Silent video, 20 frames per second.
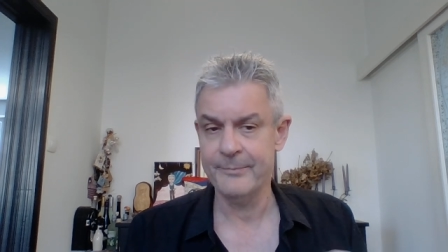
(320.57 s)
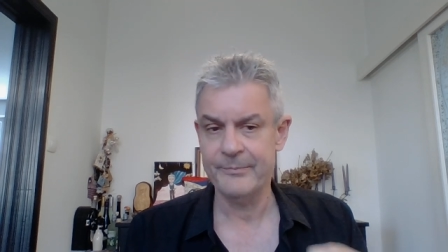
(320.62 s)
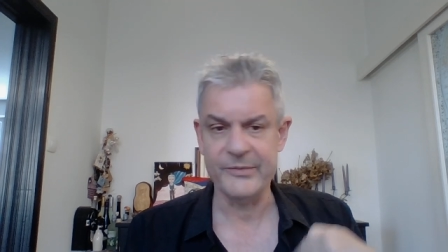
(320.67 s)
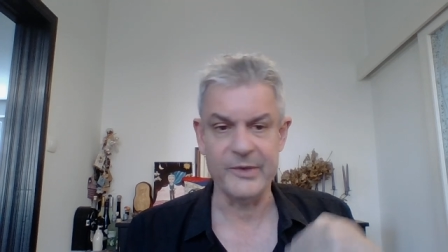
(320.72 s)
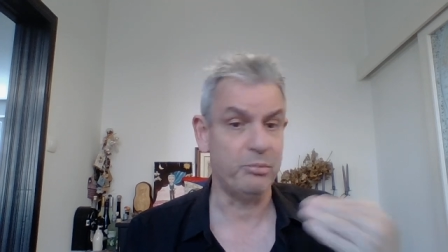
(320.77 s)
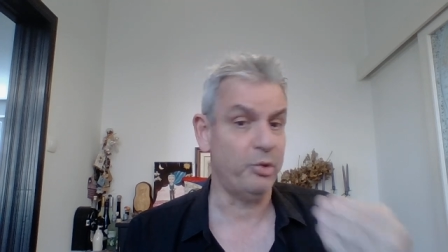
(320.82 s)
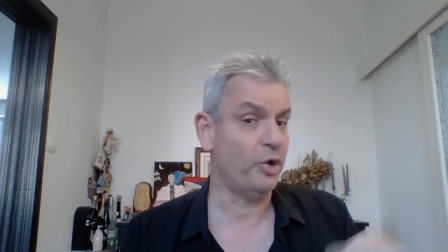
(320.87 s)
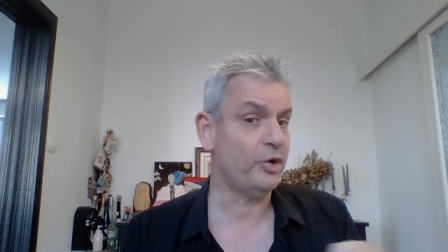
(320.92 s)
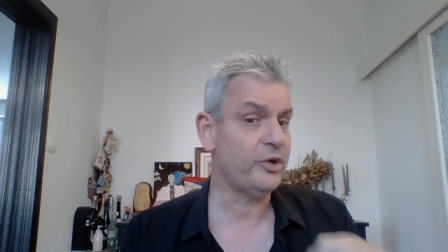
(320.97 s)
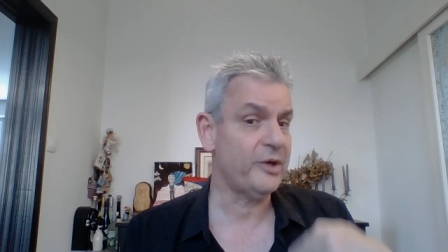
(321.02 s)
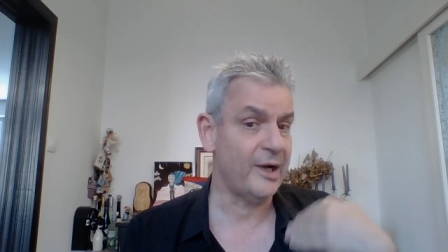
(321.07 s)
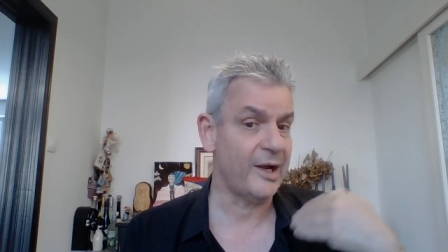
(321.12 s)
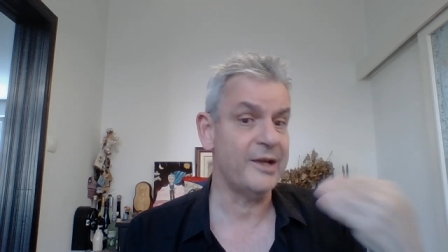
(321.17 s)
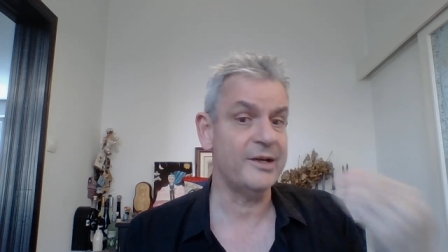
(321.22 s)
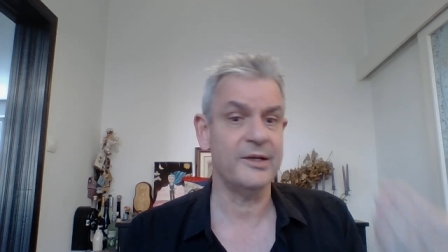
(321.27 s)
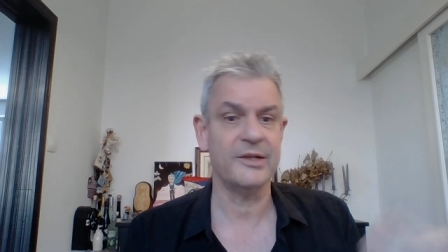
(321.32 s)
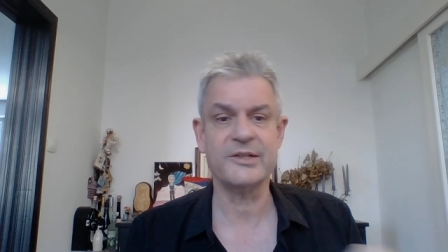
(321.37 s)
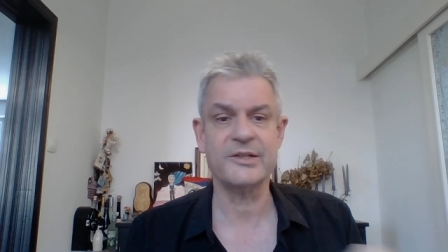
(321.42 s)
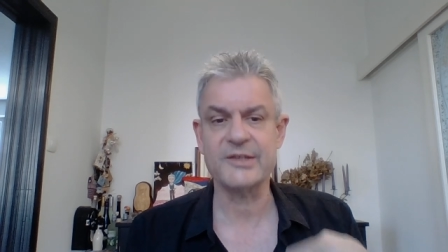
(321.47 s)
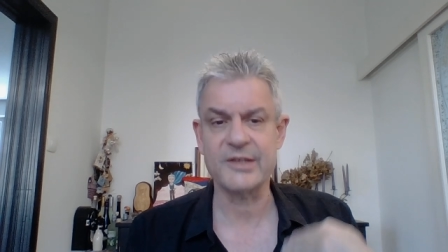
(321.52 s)
the
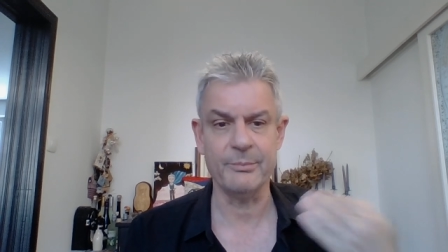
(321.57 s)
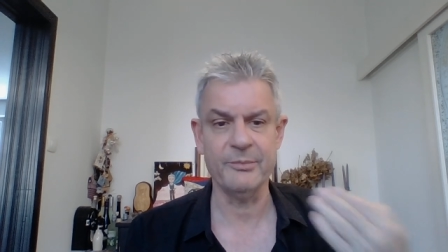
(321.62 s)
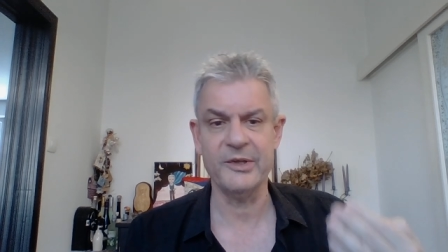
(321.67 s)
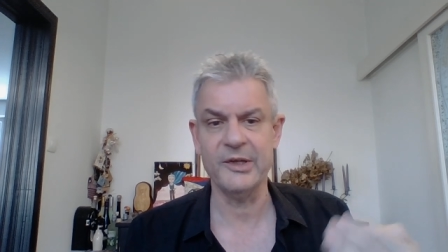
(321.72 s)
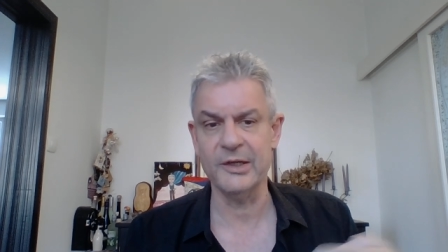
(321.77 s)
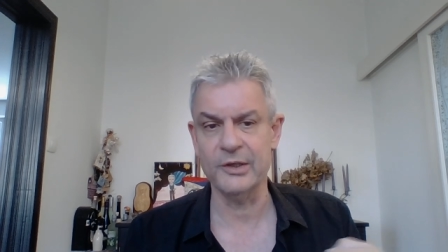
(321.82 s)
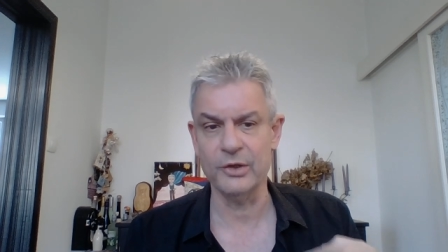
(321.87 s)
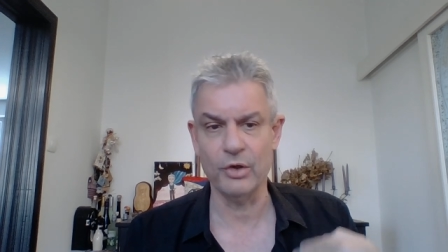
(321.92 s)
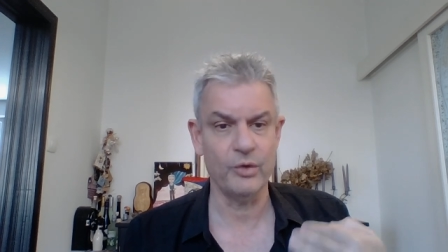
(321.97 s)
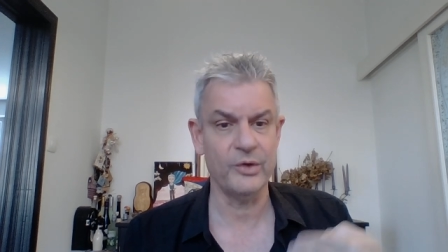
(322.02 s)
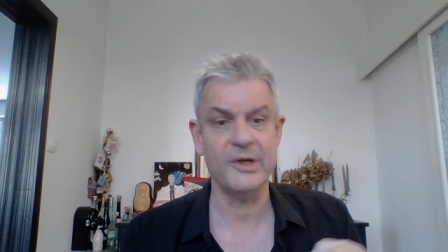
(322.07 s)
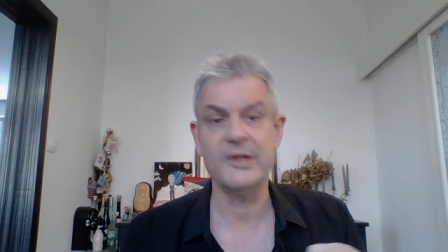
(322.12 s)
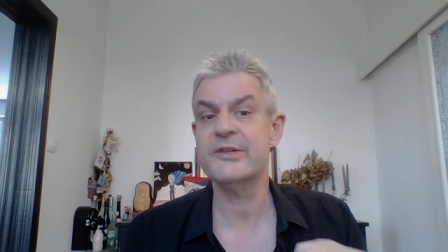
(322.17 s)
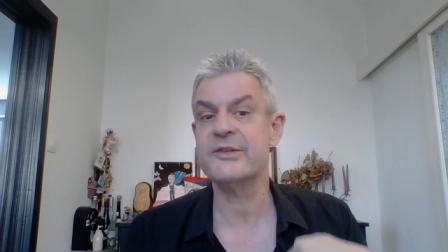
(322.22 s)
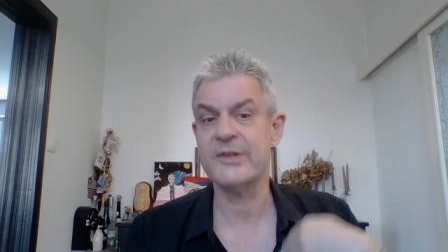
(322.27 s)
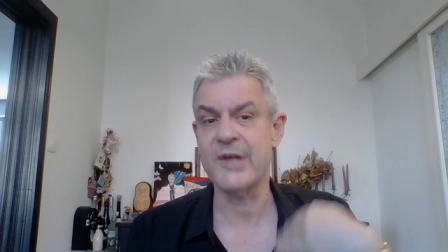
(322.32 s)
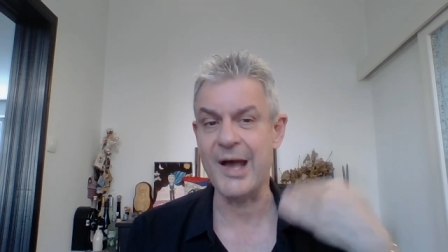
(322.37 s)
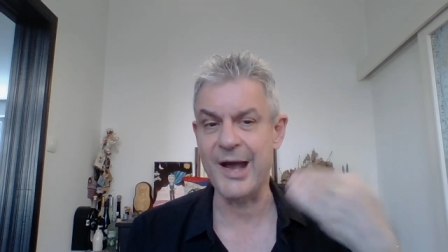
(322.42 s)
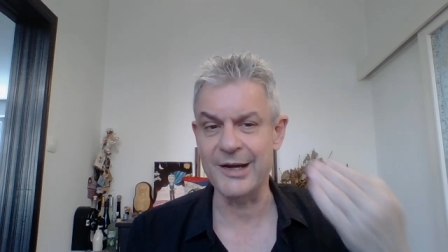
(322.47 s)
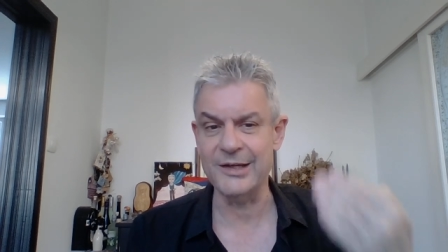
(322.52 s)
borderline has something known
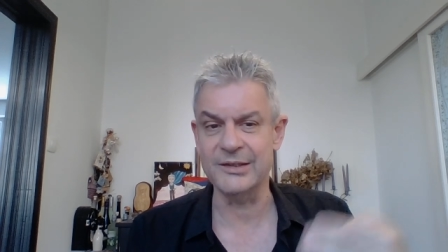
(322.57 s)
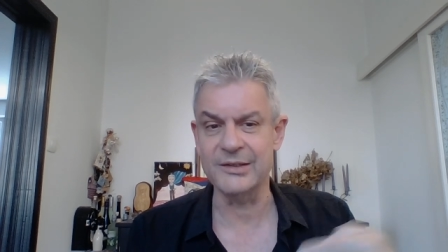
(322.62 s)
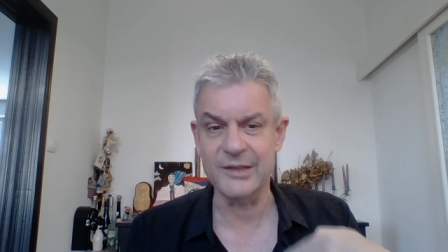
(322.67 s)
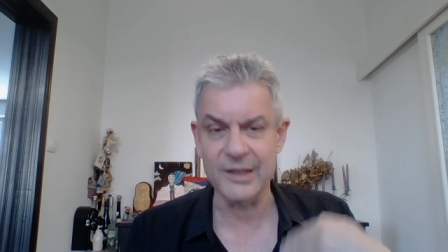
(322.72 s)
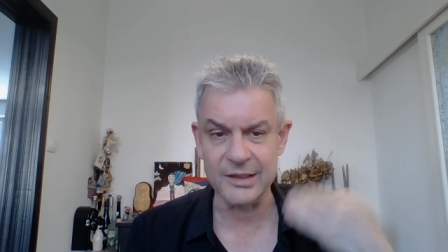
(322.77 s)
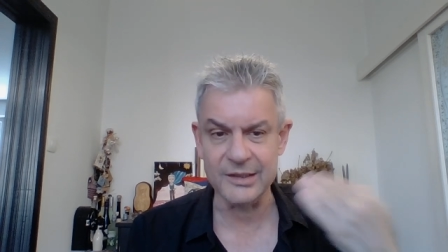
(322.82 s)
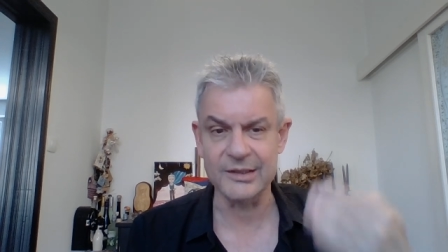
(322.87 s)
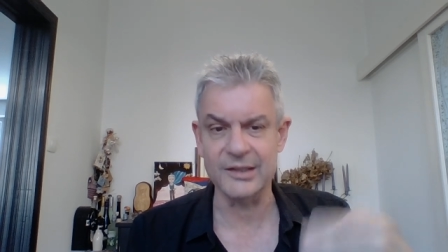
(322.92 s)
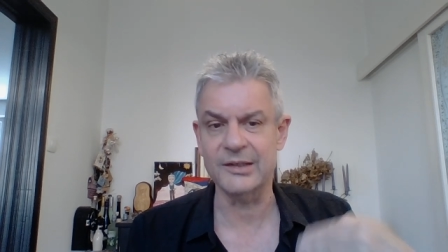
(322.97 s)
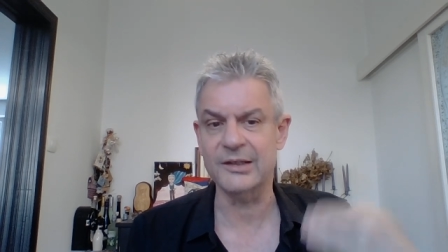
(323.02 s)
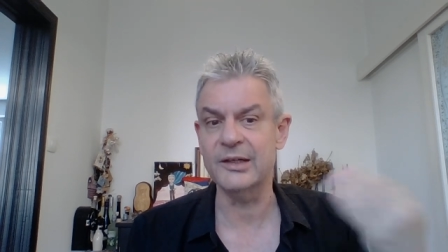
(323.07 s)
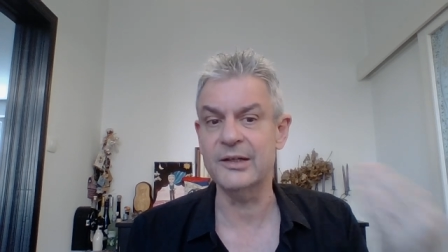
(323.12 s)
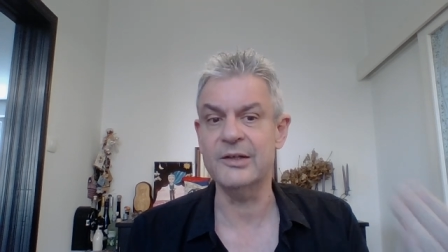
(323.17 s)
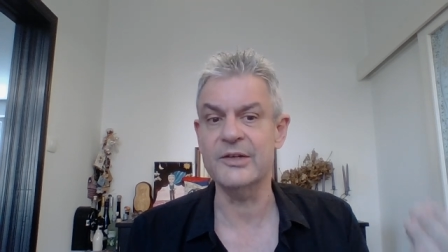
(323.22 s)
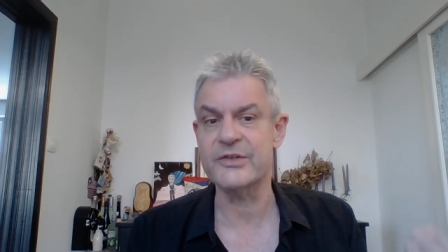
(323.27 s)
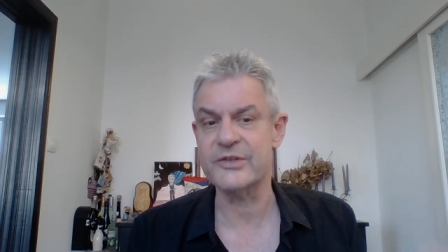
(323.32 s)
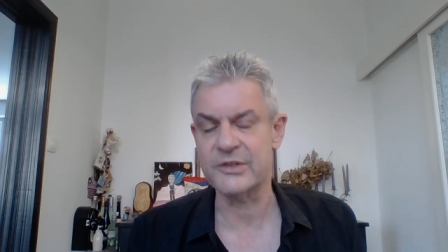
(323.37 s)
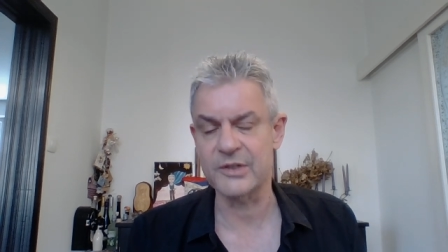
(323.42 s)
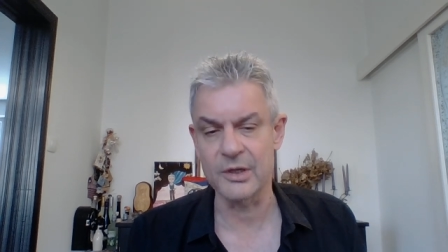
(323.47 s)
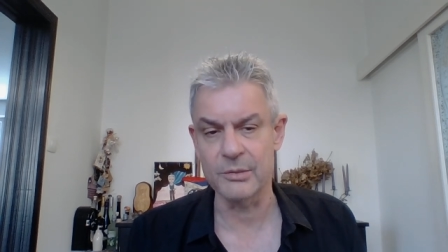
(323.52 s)
as identity
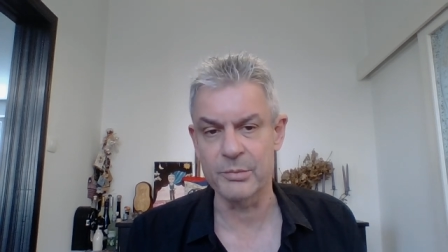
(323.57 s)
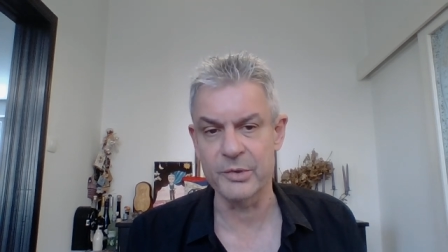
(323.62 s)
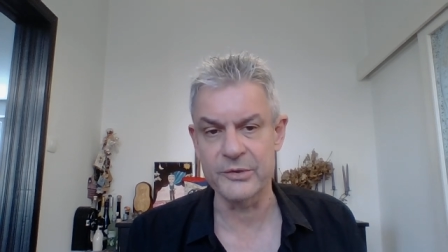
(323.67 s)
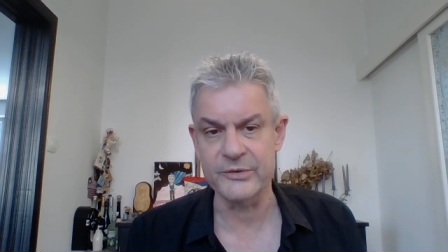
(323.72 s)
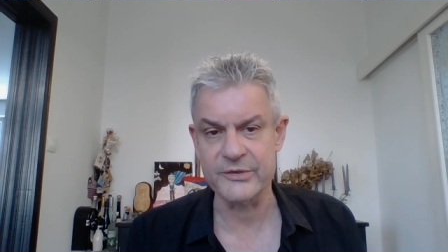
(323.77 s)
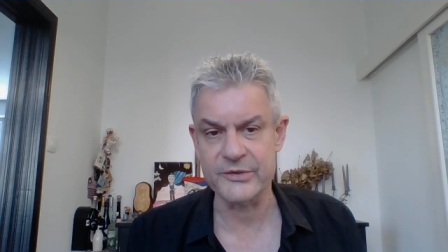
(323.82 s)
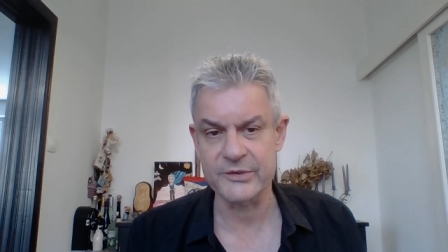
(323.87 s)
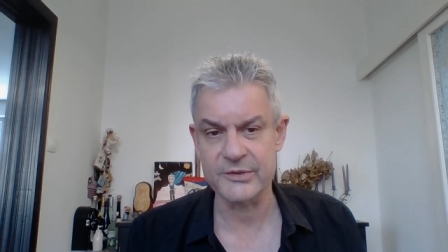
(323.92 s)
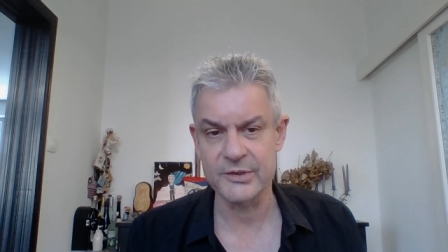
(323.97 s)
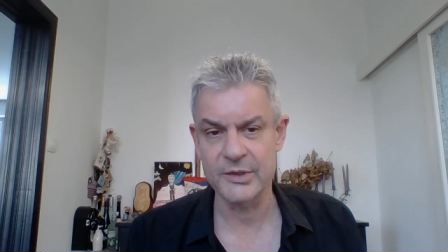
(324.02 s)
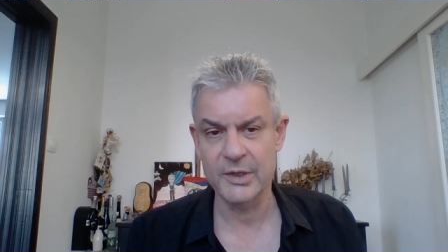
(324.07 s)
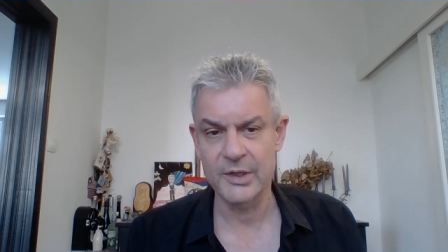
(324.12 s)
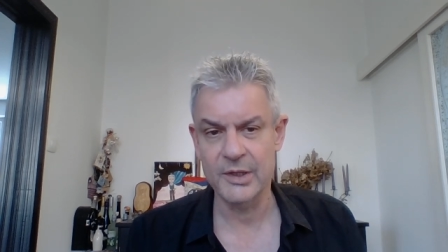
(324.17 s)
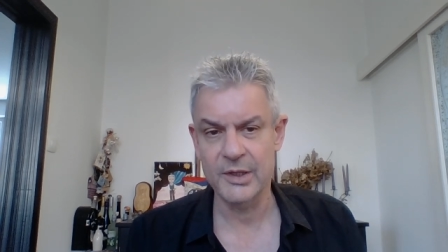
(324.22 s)
disturbance.